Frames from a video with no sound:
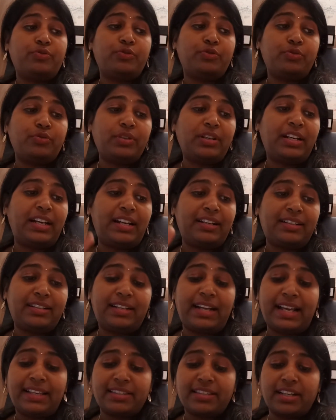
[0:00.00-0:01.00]
phone
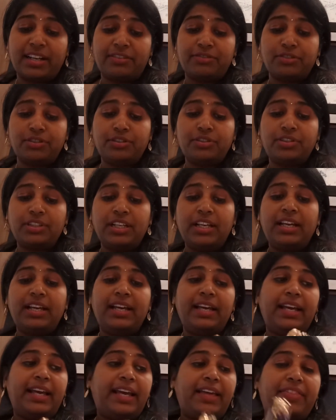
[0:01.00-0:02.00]
glass covers.
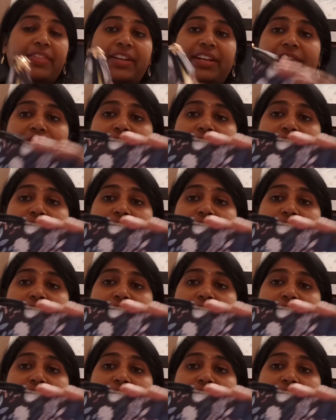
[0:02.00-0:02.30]
And then